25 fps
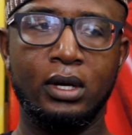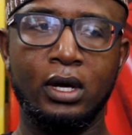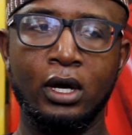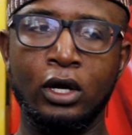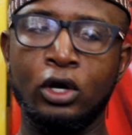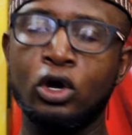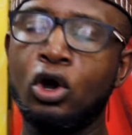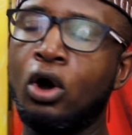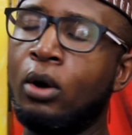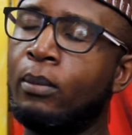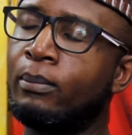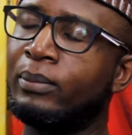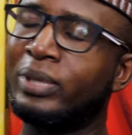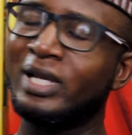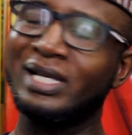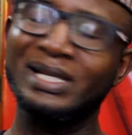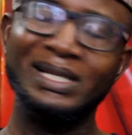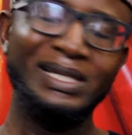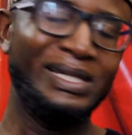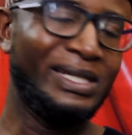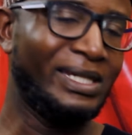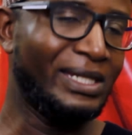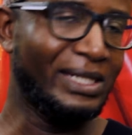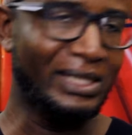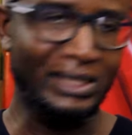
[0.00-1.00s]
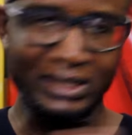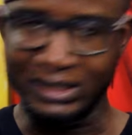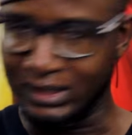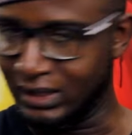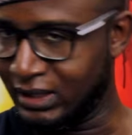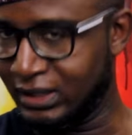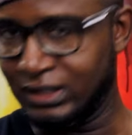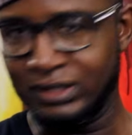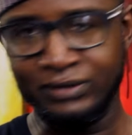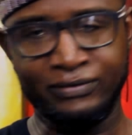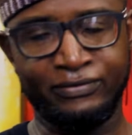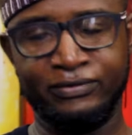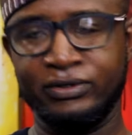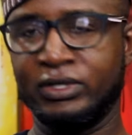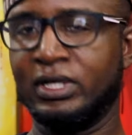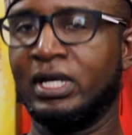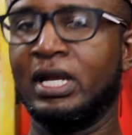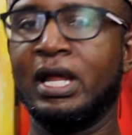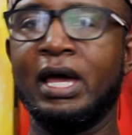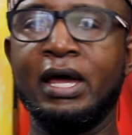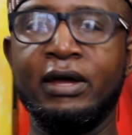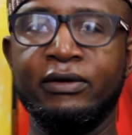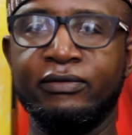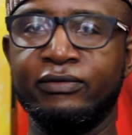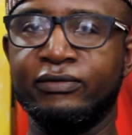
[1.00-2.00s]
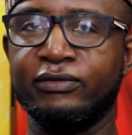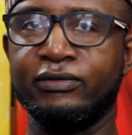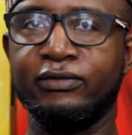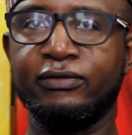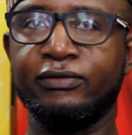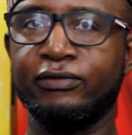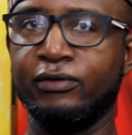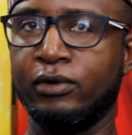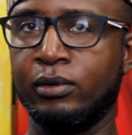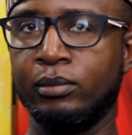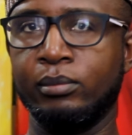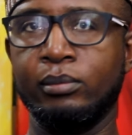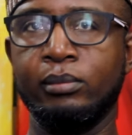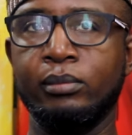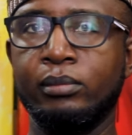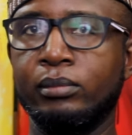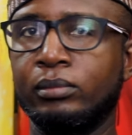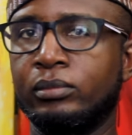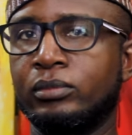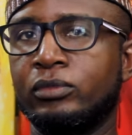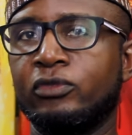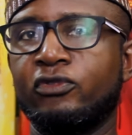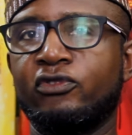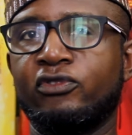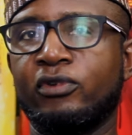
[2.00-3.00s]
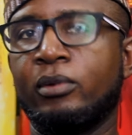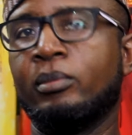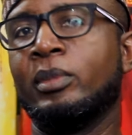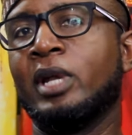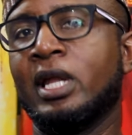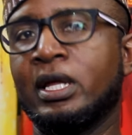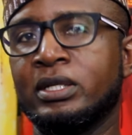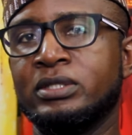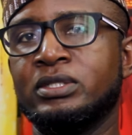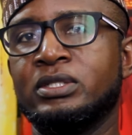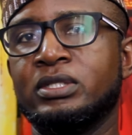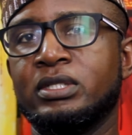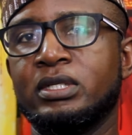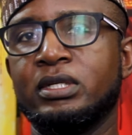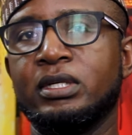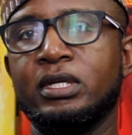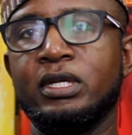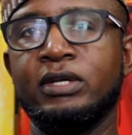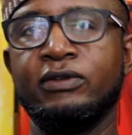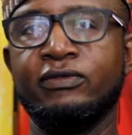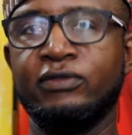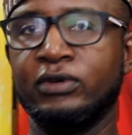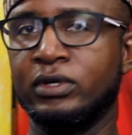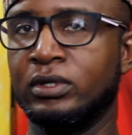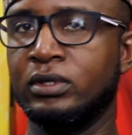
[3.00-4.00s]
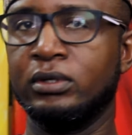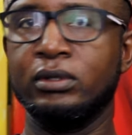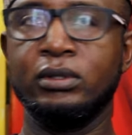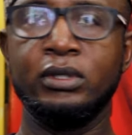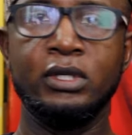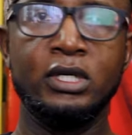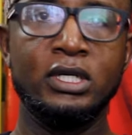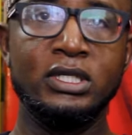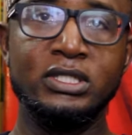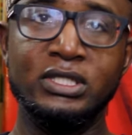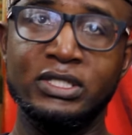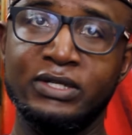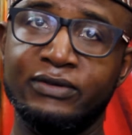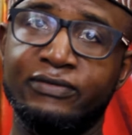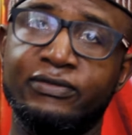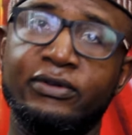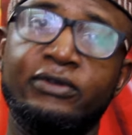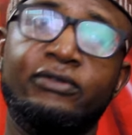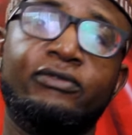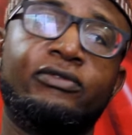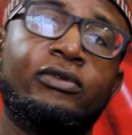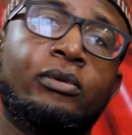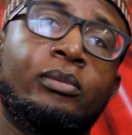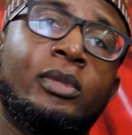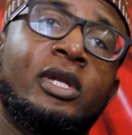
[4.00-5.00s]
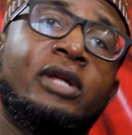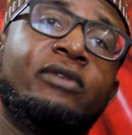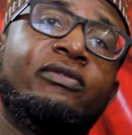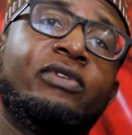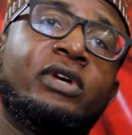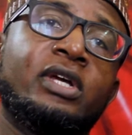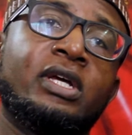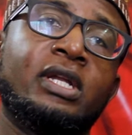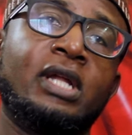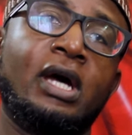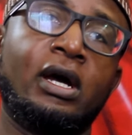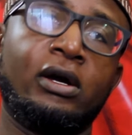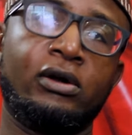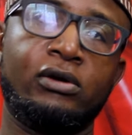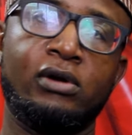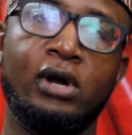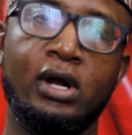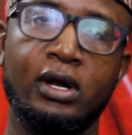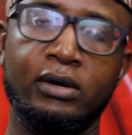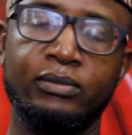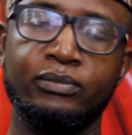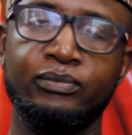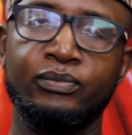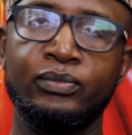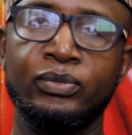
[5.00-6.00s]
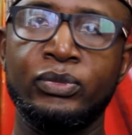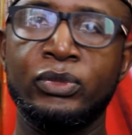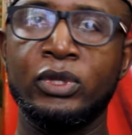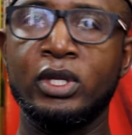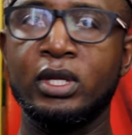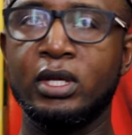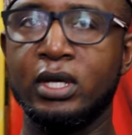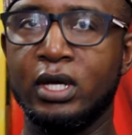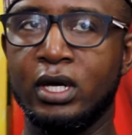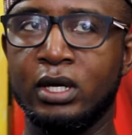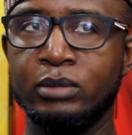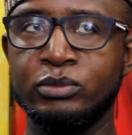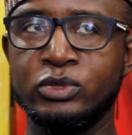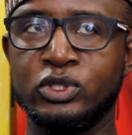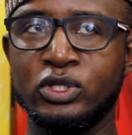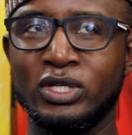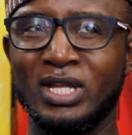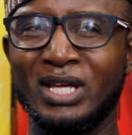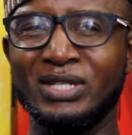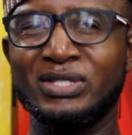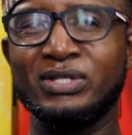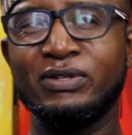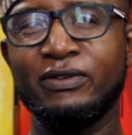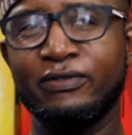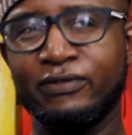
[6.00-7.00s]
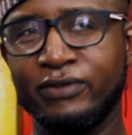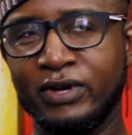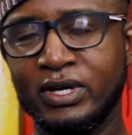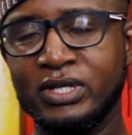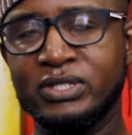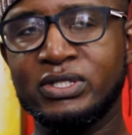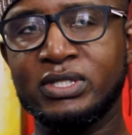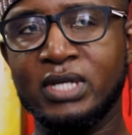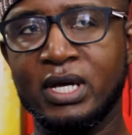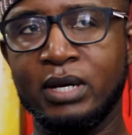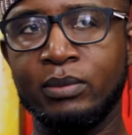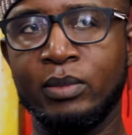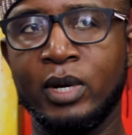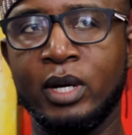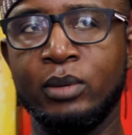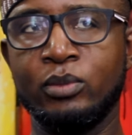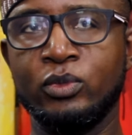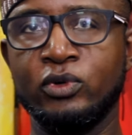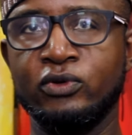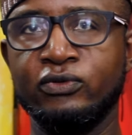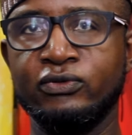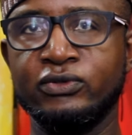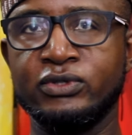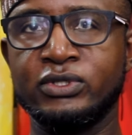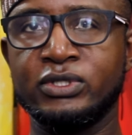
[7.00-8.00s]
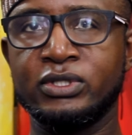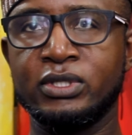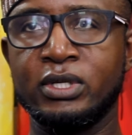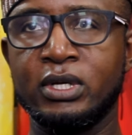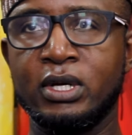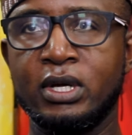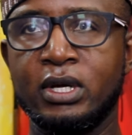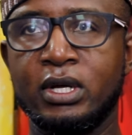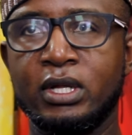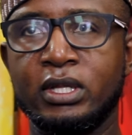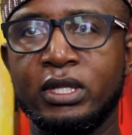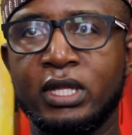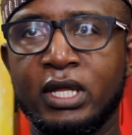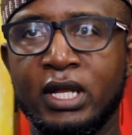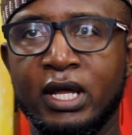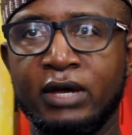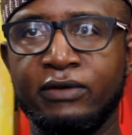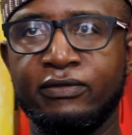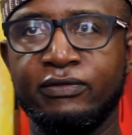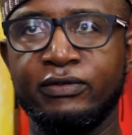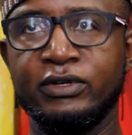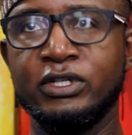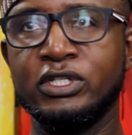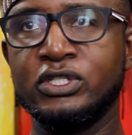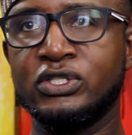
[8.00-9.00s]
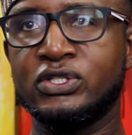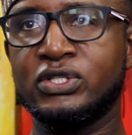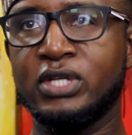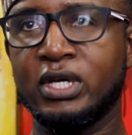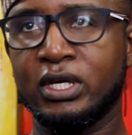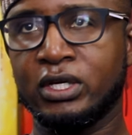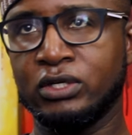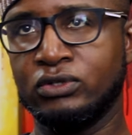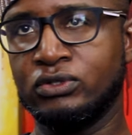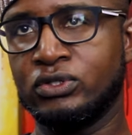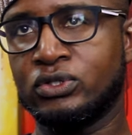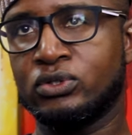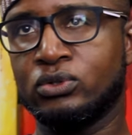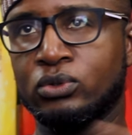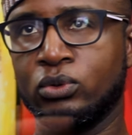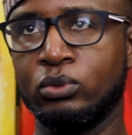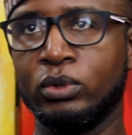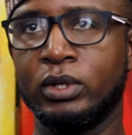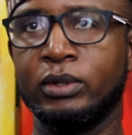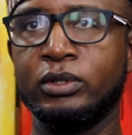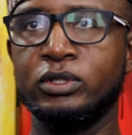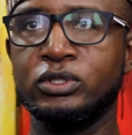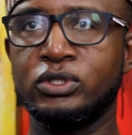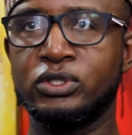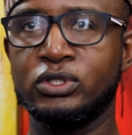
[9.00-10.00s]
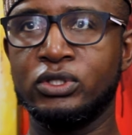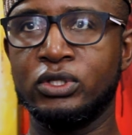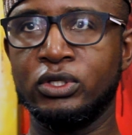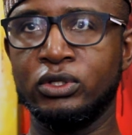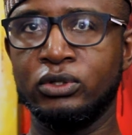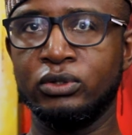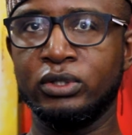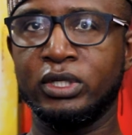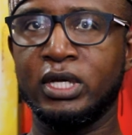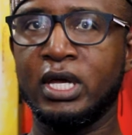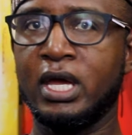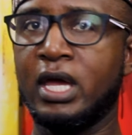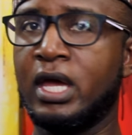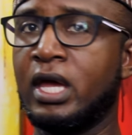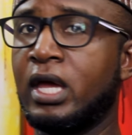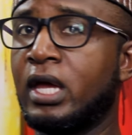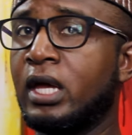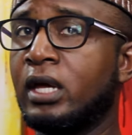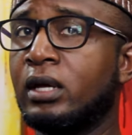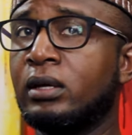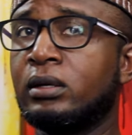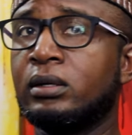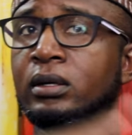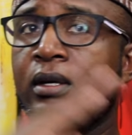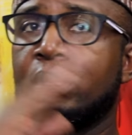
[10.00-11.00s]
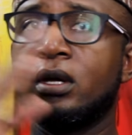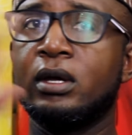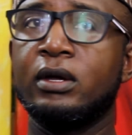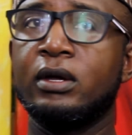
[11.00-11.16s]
a completely different life from London, even different from living in Accra. So that's the first time I moved. Then I finished secondary school, went to the UK,